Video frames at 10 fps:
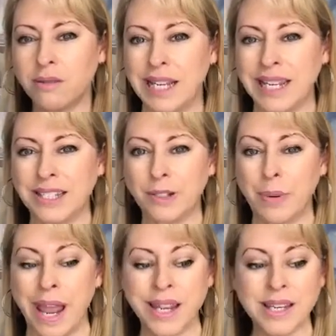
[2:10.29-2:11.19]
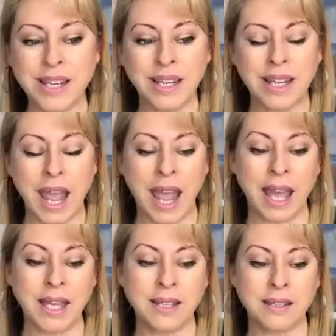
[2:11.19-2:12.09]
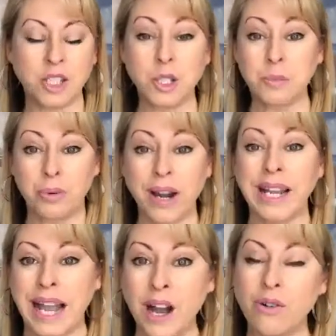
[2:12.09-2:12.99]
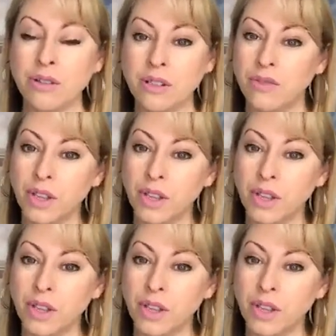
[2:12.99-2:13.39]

expanding and spreading out.